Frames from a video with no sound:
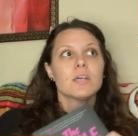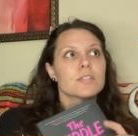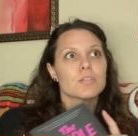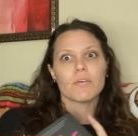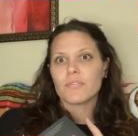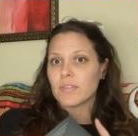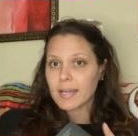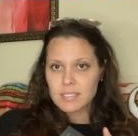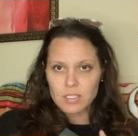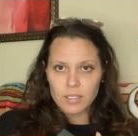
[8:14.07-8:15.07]
So if
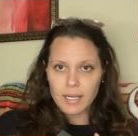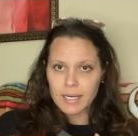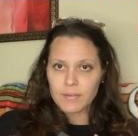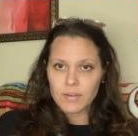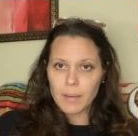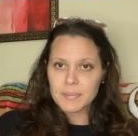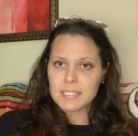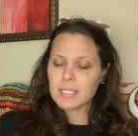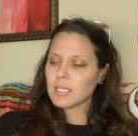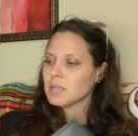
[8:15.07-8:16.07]
that's your kind of cup of
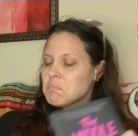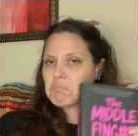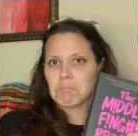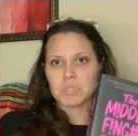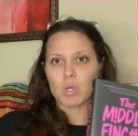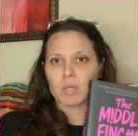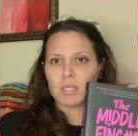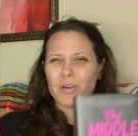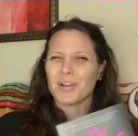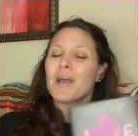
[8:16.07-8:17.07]
tea, totally
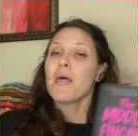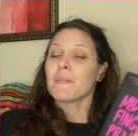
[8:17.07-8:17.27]
go there.